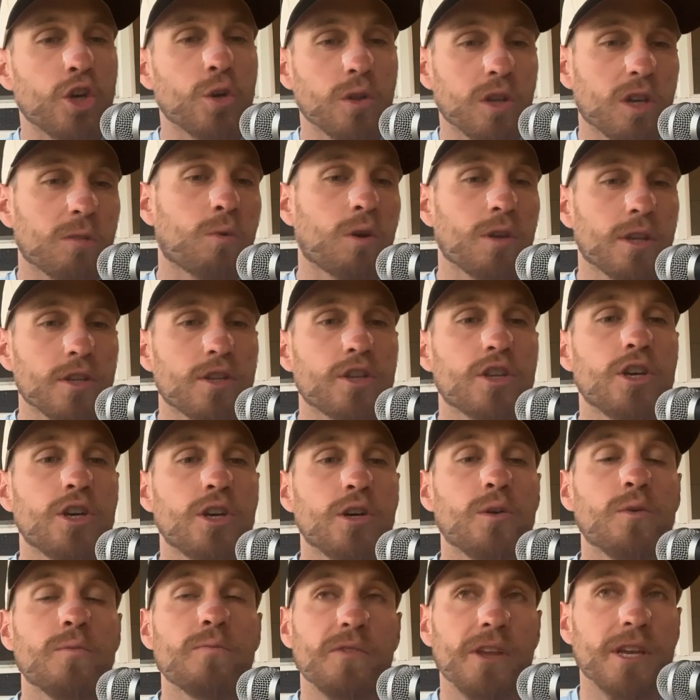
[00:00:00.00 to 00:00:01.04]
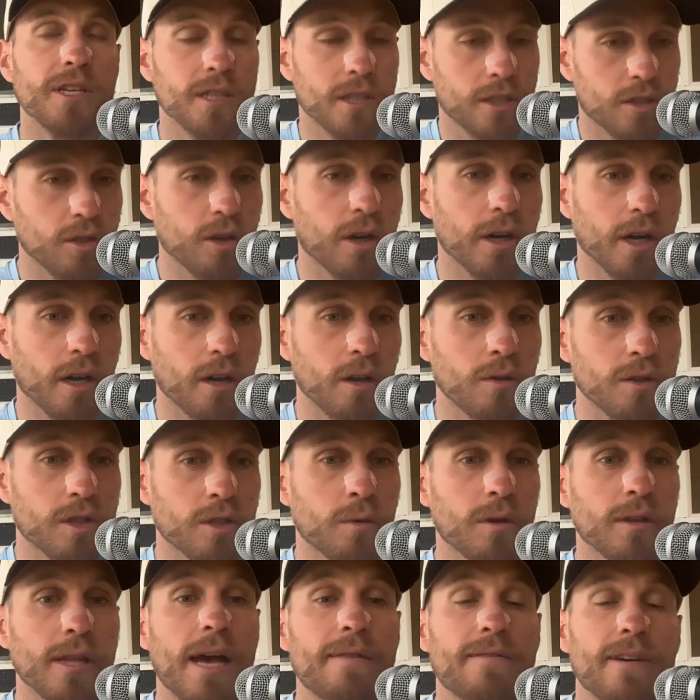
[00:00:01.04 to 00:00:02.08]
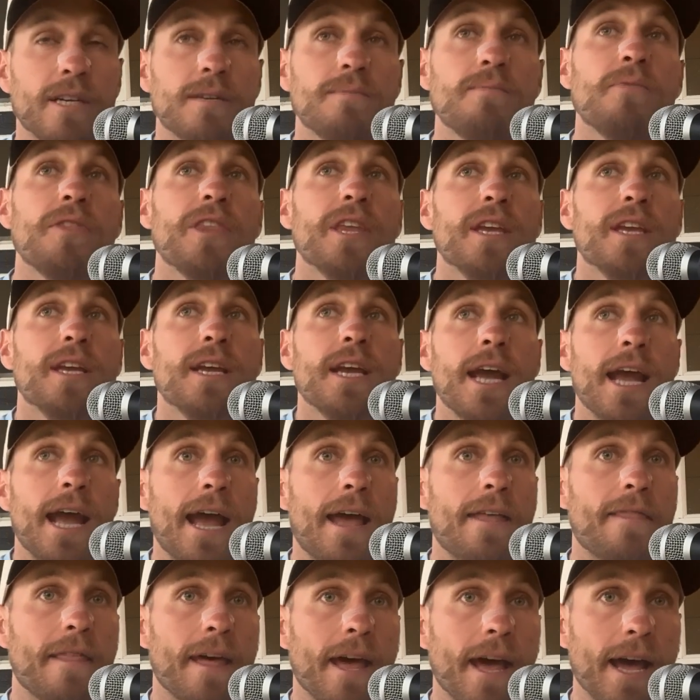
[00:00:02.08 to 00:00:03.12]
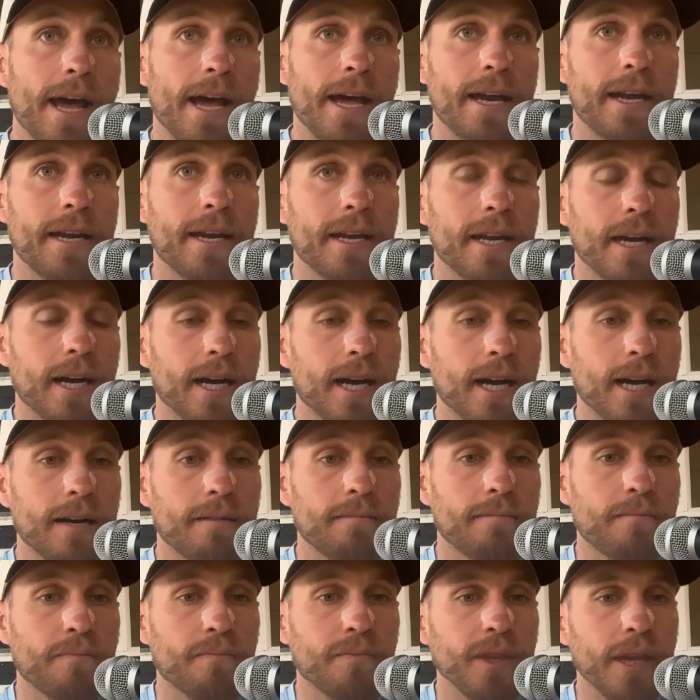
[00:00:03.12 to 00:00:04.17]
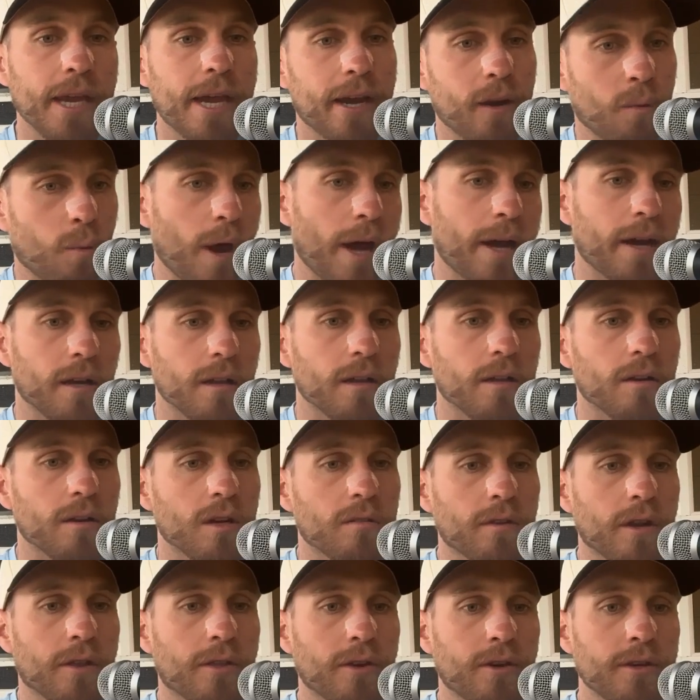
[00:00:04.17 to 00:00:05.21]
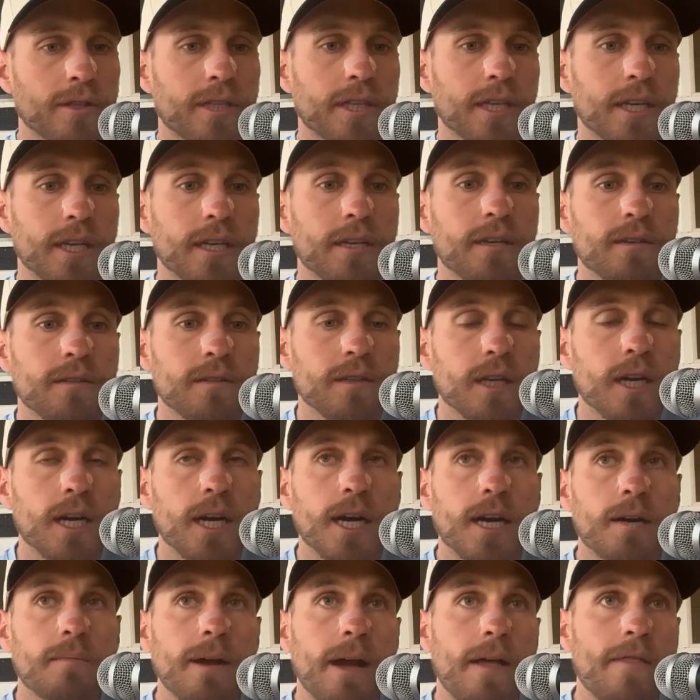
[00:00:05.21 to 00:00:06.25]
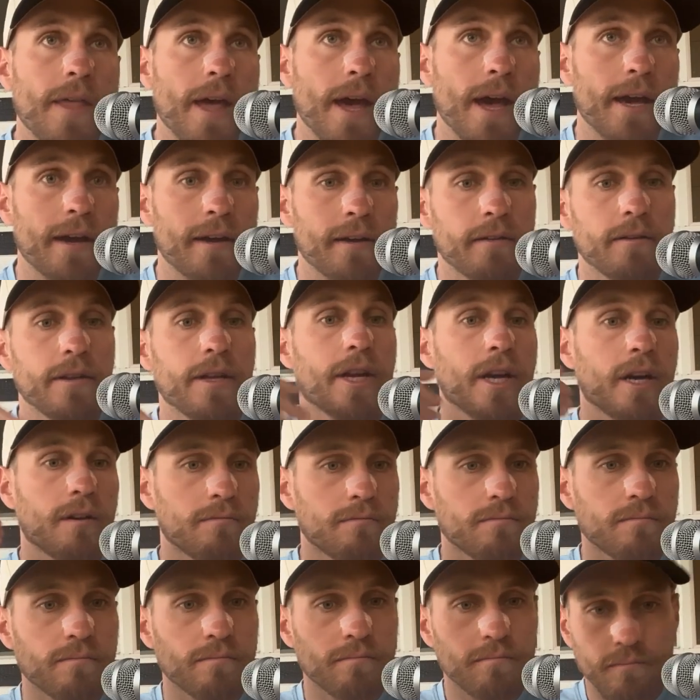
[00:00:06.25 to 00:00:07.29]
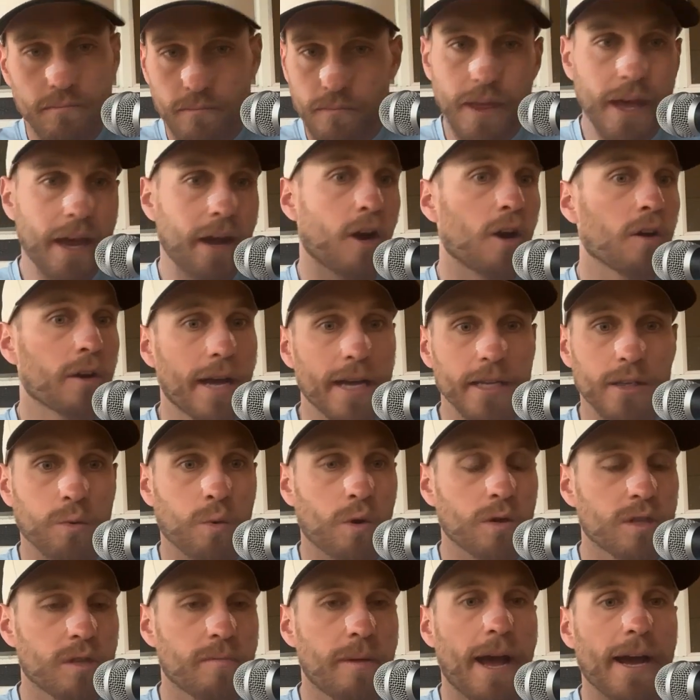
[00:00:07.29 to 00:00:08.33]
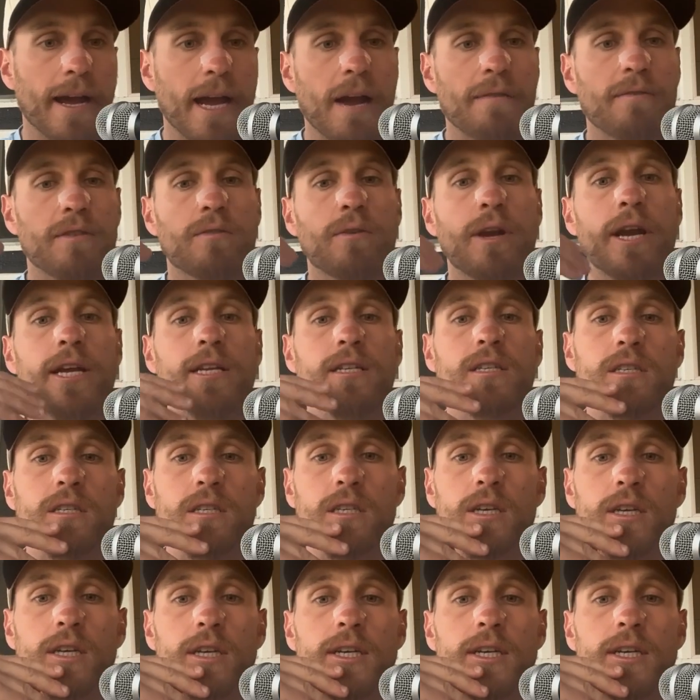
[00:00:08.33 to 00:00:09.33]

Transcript: a little more than 2, because it started close to 11. And then, and it went a little over 13. And then, then I'll get towards the back half of the race.